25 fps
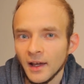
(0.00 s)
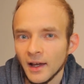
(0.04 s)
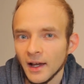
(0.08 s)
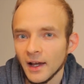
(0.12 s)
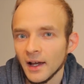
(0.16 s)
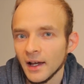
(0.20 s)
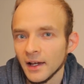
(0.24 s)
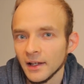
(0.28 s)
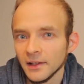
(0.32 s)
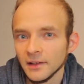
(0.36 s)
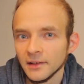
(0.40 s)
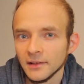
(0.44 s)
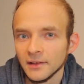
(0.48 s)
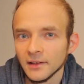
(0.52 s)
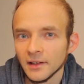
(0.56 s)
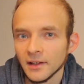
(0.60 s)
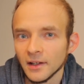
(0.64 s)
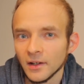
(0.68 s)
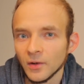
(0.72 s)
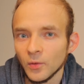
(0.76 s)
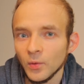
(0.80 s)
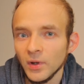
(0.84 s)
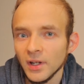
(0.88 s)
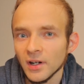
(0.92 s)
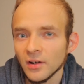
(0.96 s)
And
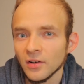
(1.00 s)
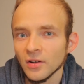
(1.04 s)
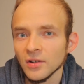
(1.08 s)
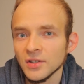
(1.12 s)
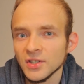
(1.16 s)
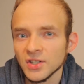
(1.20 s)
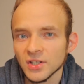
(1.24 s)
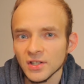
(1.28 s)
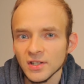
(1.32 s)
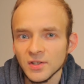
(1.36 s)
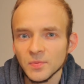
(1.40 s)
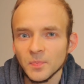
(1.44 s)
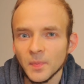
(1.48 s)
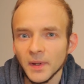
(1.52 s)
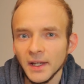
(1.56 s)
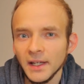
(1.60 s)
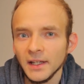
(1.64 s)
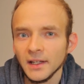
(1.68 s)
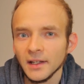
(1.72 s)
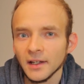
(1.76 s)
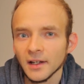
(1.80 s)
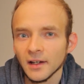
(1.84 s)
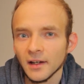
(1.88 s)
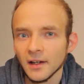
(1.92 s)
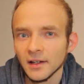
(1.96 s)
we are not just
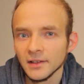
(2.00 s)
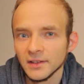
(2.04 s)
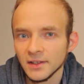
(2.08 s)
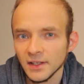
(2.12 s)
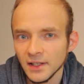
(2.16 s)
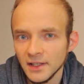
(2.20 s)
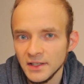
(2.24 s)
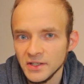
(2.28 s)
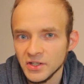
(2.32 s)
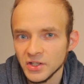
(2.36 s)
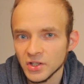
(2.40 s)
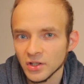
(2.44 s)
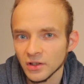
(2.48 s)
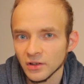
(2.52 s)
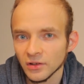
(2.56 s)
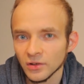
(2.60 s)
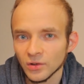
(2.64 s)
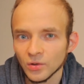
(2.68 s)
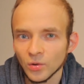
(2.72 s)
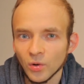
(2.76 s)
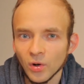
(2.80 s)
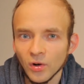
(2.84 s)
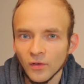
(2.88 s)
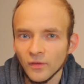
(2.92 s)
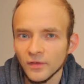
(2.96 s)
paying attention
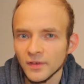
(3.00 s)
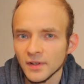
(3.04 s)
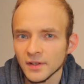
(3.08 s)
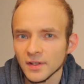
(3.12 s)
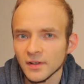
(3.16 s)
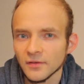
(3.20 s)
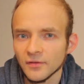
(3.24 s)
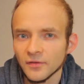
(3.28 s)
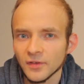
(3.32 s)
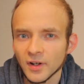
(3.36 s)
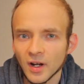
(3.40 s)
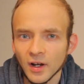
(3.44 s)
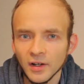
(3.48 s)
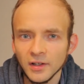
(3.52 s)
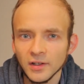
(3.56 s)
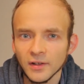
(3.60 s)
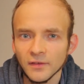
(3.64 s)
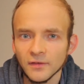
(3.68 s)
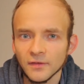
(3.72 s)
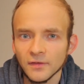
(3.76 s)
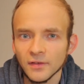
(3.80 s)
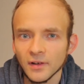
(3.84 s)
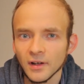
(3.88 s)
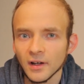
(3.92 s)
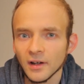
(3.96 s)
to all the kind
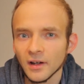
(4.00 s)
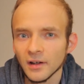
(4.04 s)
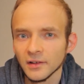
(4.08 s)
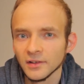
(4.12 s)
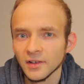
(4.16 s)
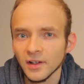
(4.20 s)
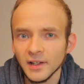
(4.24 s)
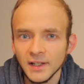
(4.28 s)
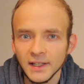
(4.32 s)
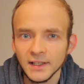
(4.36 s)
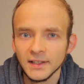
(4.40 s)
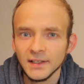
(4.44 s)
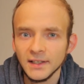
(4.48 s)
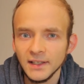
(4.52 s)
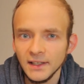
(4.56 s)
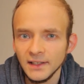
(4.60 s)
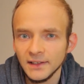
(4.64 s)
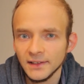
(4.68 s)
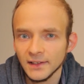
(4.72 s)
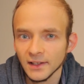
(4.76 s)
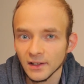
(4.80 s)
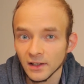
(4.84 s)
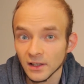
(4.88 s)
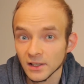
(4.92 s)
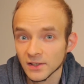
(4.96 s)
of tiny
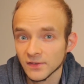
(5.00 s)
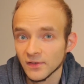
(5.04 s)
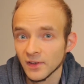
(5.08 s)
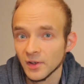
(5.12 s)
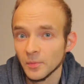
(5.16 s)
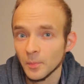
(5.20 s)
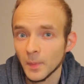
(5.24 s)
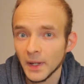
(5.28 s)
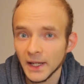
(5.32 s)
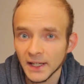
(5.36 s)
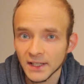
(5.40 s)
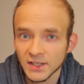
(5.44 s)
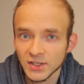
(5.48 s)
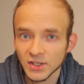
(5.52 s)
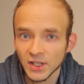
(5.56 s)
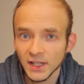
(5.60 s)
details that make